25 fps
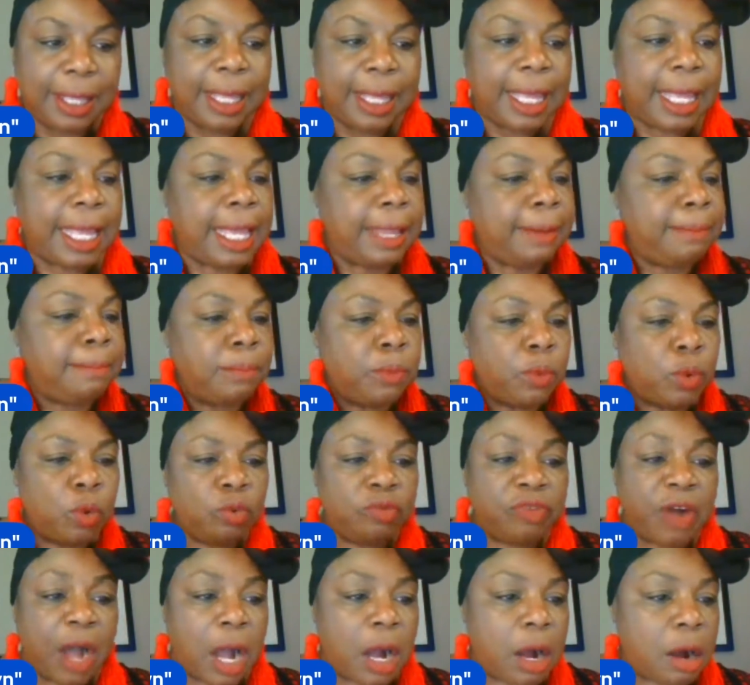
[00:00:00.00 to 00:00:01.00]
and
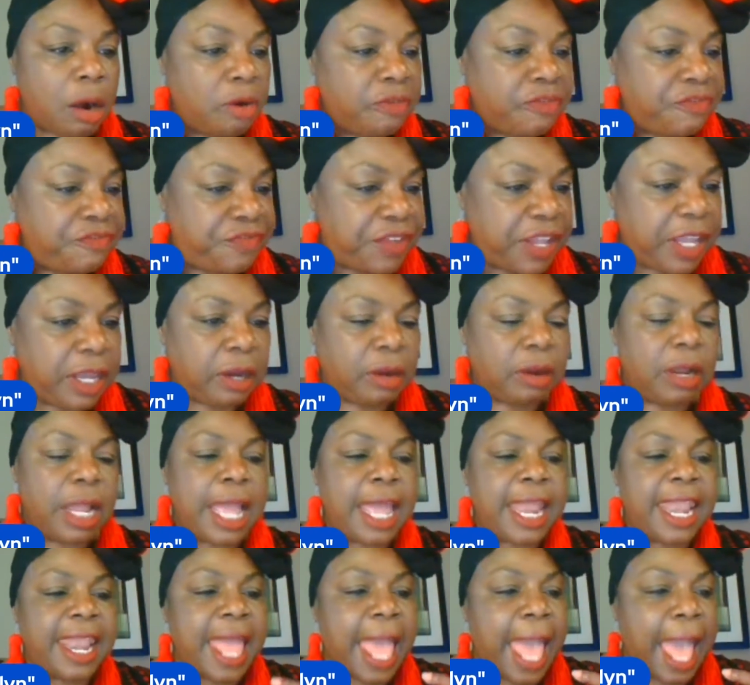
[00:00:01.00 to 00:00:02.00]
move all fear
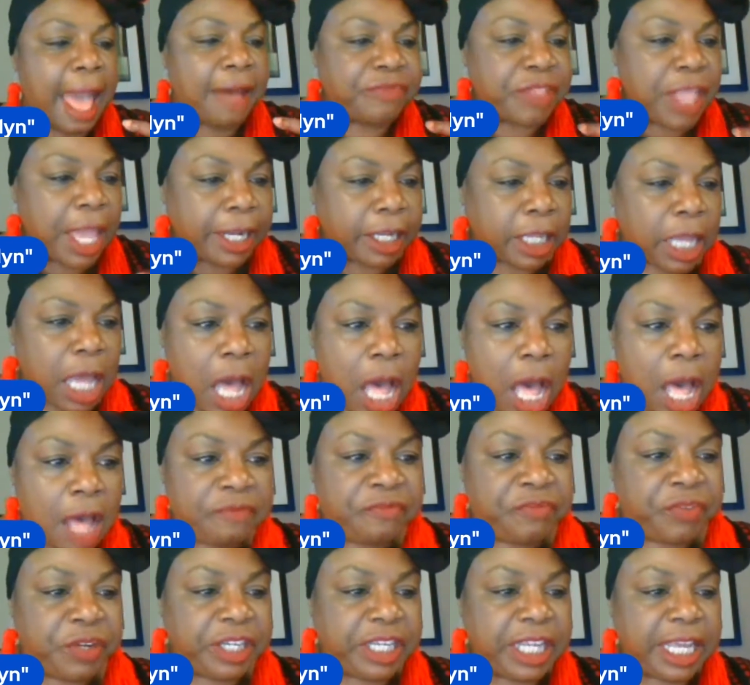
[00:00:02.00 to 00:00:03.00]
and have that
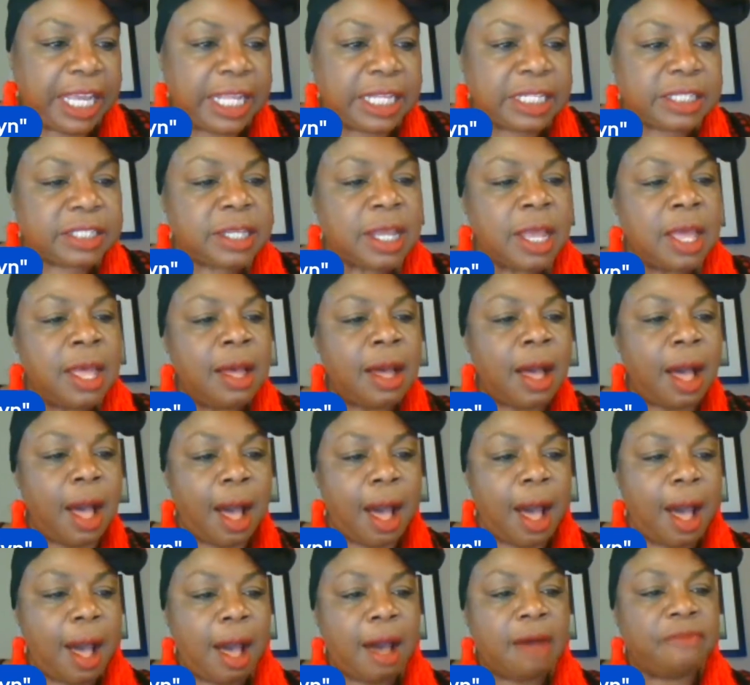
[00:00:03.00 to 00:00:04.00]
confidence
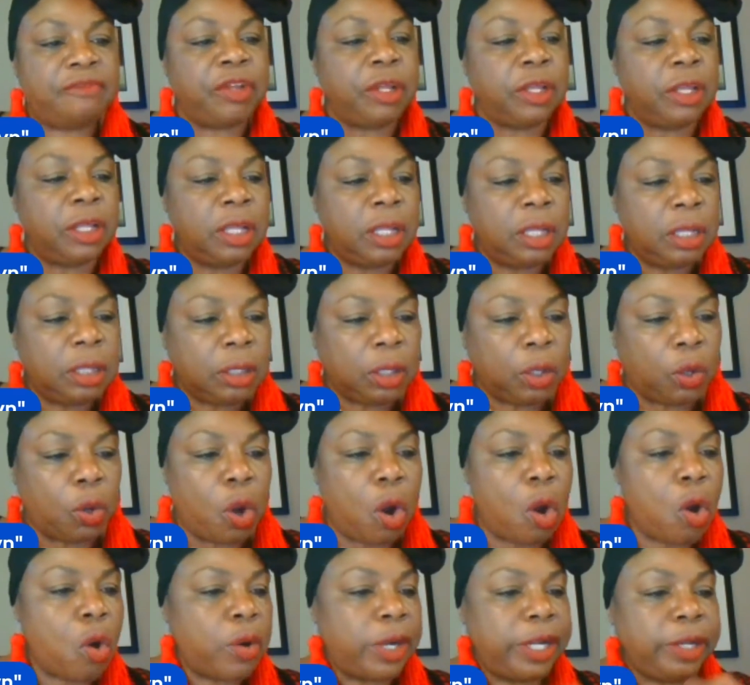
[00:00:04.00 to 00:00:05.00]
of
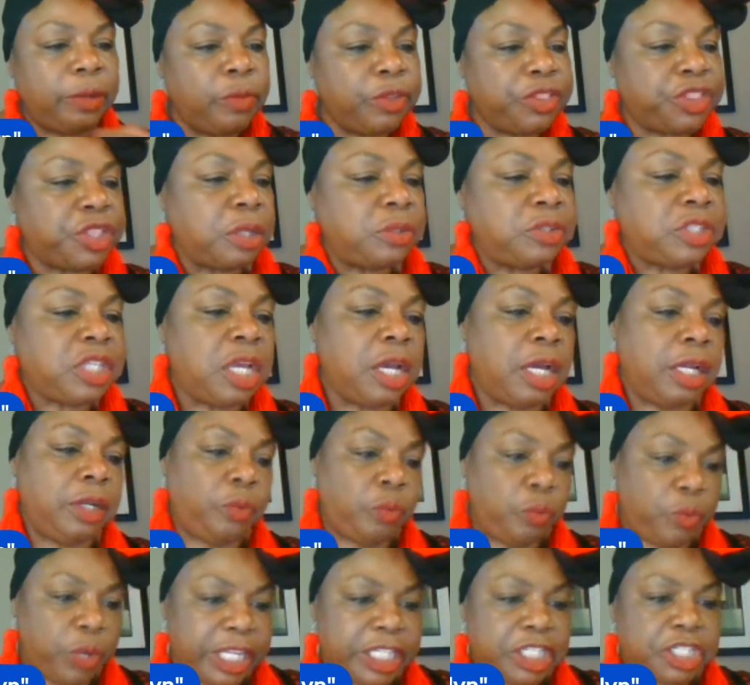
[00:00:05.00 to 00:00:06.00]
going with those gut
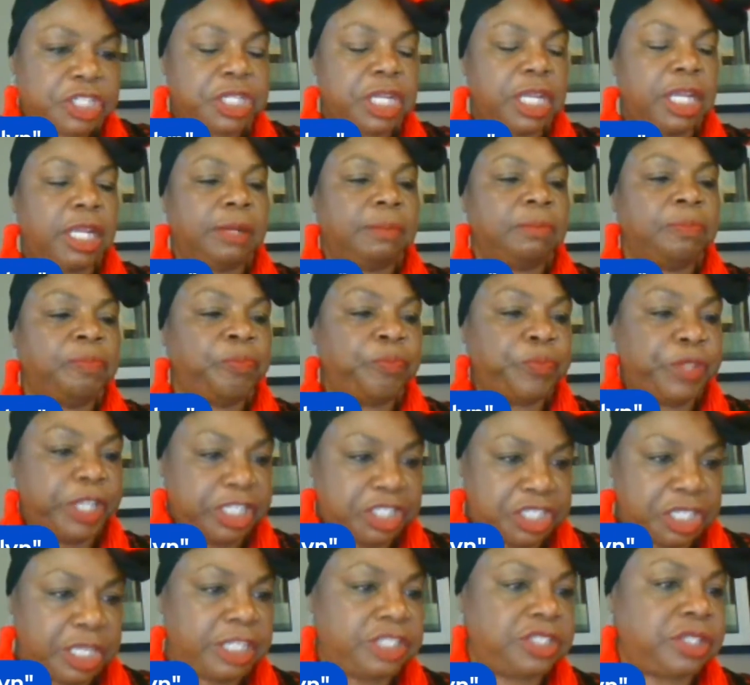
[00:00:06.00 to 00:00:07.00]
wrenching
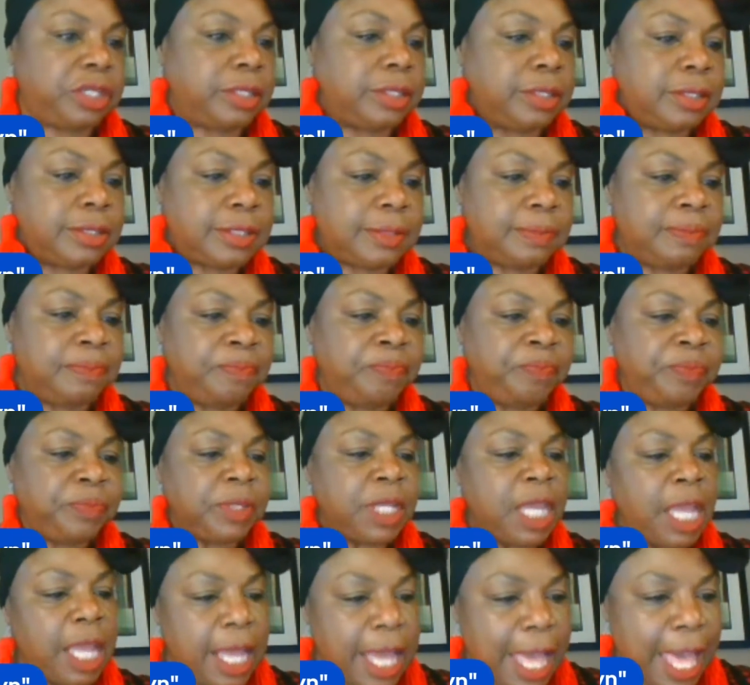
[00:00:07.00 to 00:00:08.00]
decisions
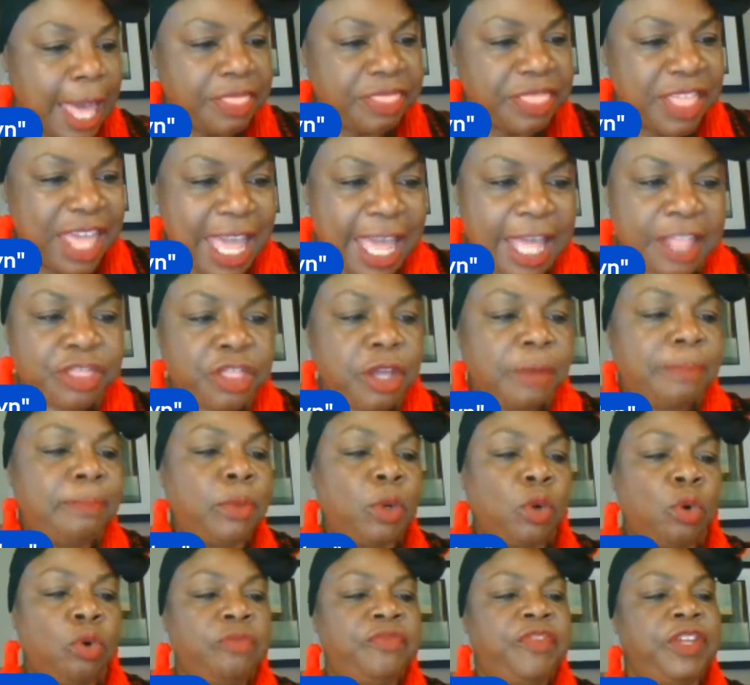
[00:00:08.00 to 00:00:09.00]
and in the
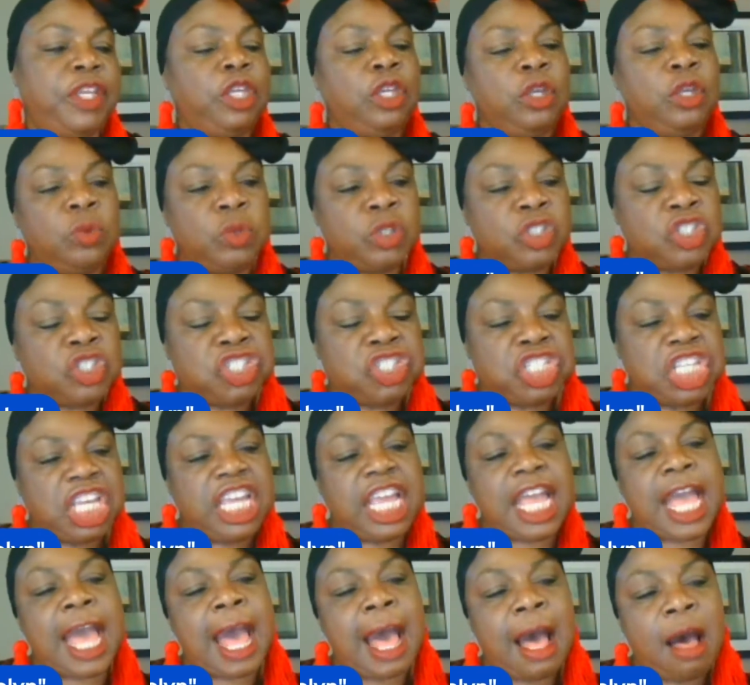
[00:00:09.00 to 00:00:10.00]
movie, you will see
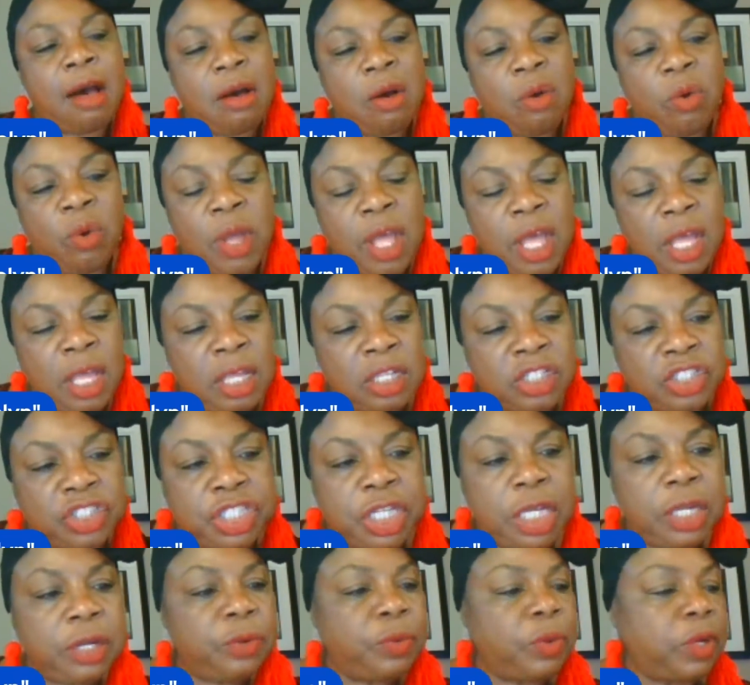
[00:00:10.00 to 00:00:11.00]
how
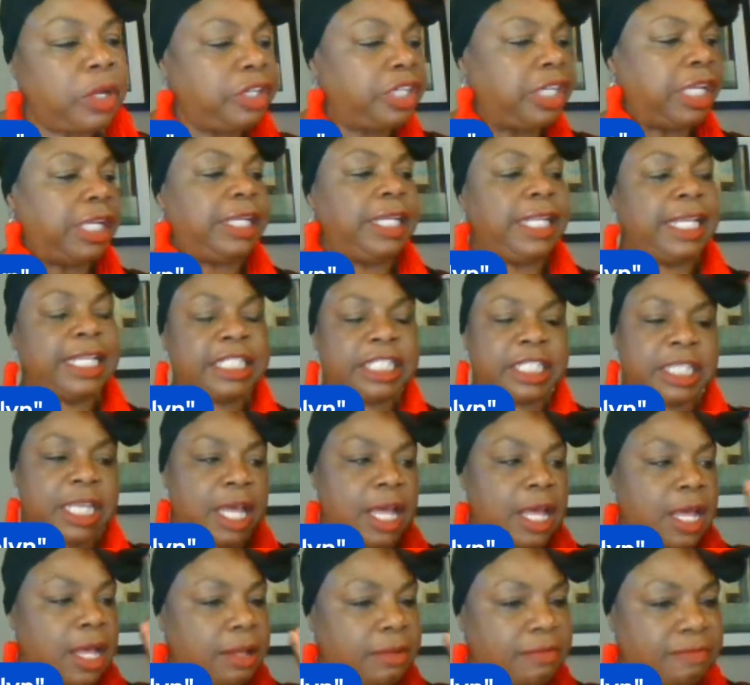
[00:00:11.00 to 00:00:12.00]
General
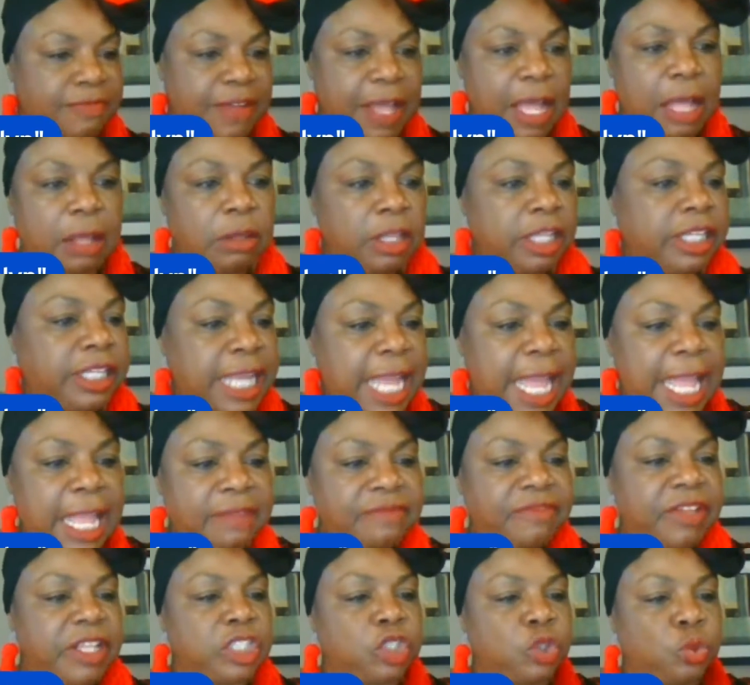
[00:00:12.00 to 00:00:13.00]
Nanisca Viola
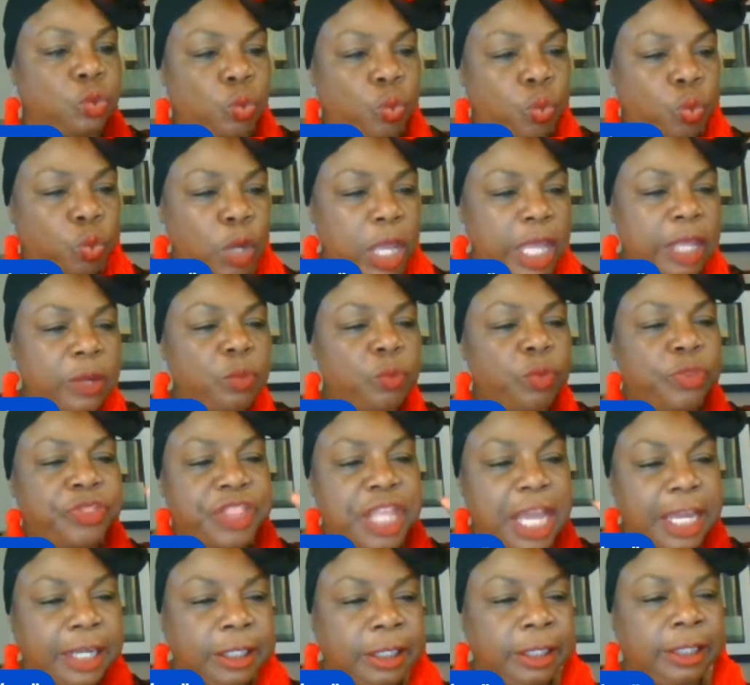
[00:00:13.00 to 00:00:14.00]
Davis went with
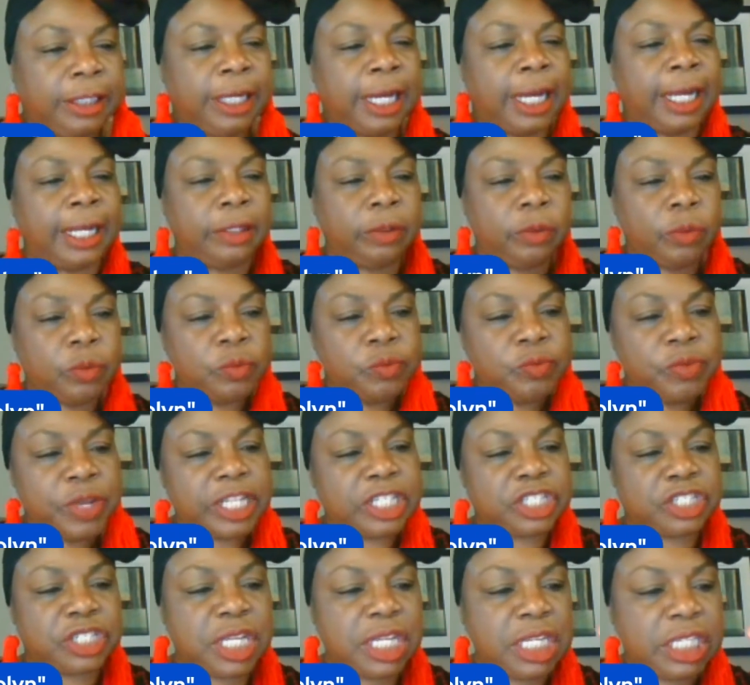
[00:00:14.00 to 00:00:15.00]
that gut
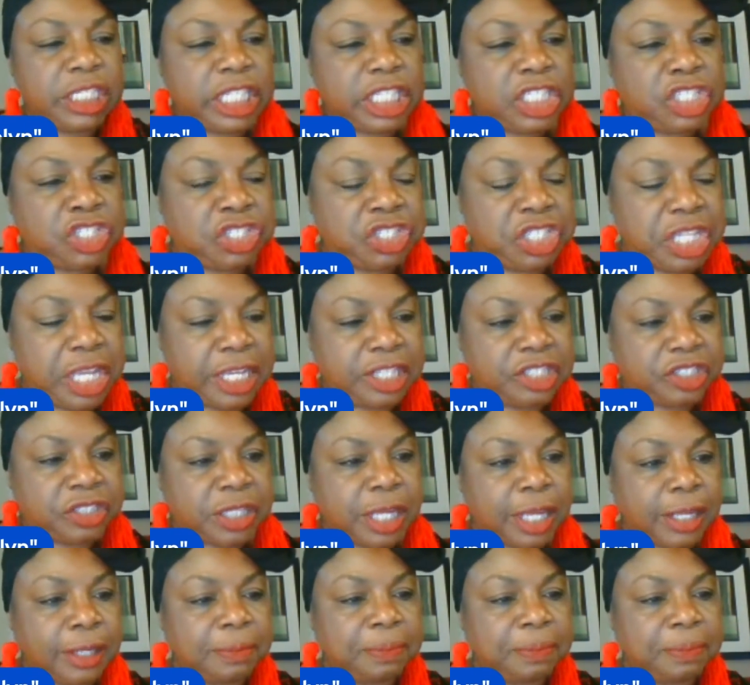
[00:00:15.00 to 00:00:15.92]
wrenching decision.